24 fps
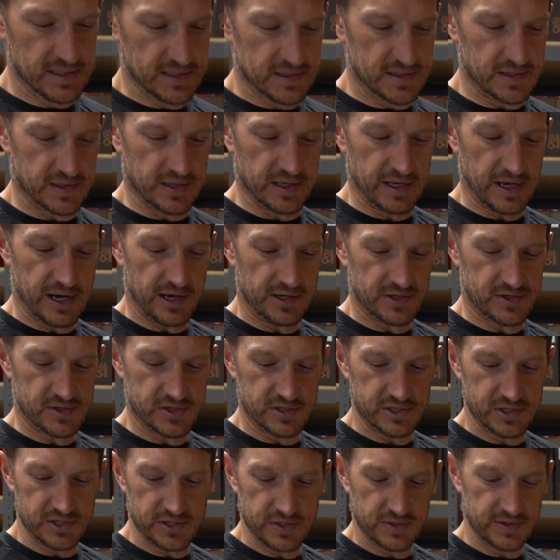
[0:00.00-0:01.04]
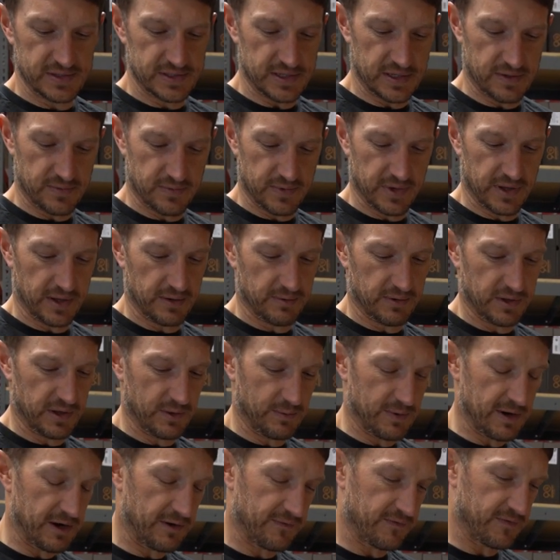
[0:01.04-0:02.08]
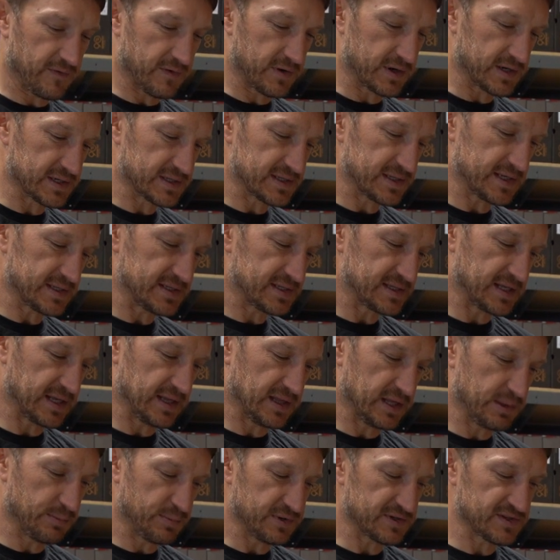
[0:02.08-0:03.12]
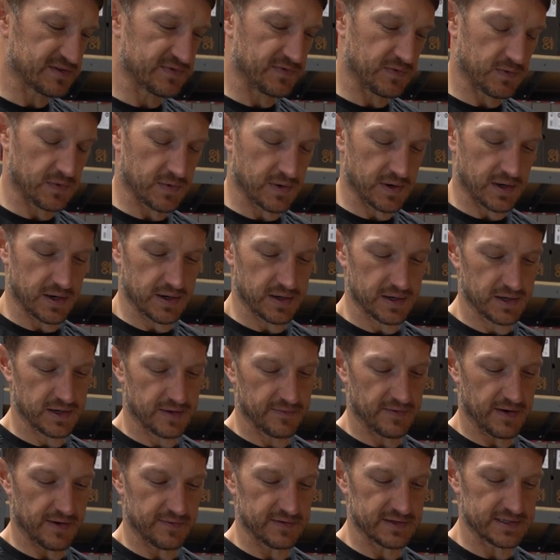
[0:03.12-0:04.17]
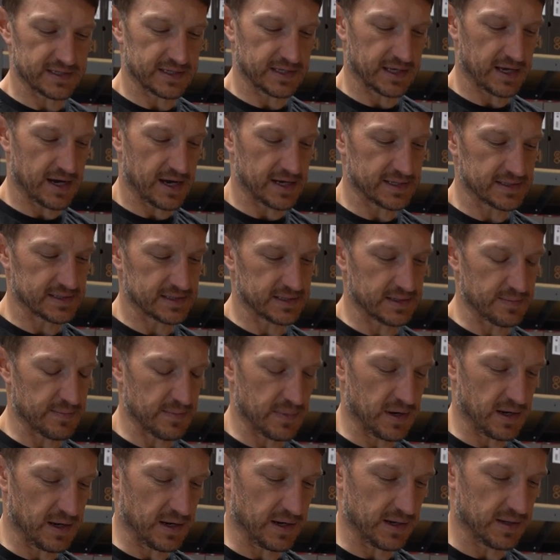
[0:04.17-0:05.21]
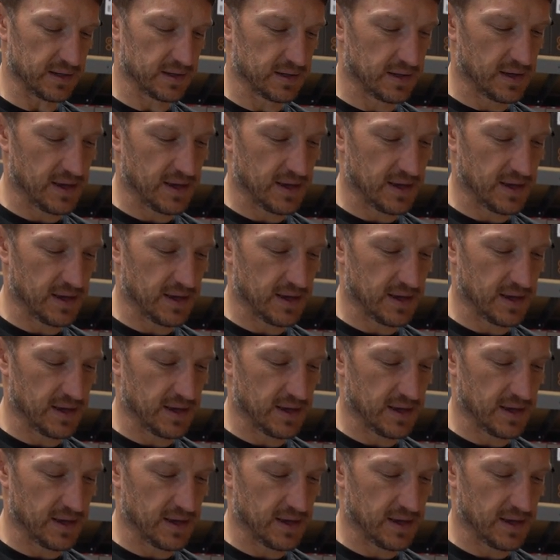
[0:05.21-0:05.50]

So the Altra shoe's done really, really well for us. That's the Olympus 4. You've obviously got some uh,